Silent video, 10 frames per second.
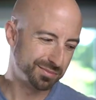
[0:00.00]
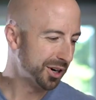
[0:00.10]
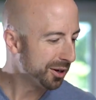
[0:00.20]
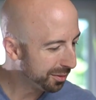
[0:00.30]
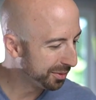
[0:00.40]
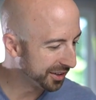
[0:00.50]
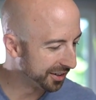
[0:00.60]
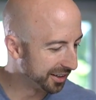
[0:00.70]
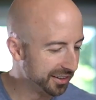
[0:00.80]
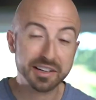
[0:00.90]
Probably
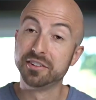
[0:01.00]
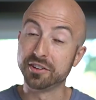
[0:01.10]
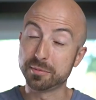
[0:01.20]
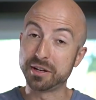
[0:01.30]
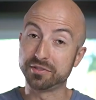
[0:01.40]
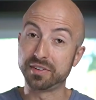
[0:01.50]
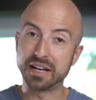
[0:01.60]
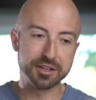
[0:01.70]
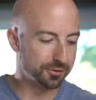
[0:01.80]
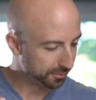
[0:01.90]
not. Is it the best
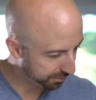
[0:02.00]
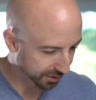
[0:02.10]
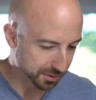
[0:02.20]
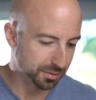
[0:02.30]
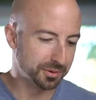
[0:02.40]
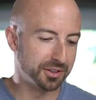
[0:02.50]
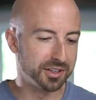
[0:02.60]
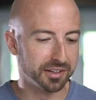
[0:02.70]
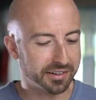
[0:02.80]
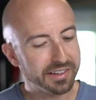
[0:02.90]
value? Probably
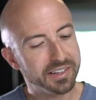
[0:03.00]
not.